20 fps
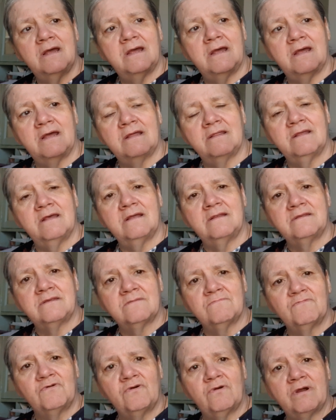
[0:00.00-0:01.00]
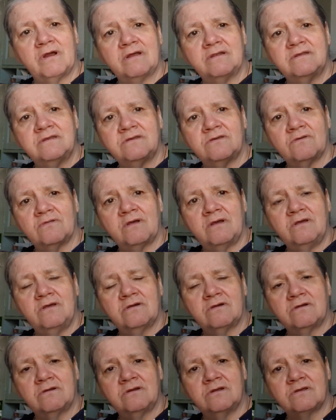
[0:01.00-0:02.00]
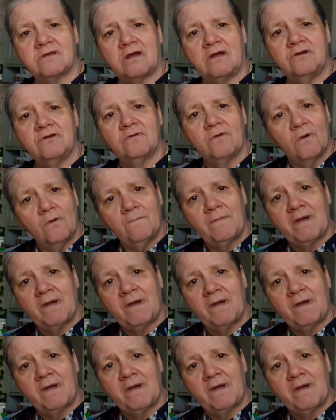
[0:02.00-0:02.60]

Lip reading: And then some grids so that you can design your own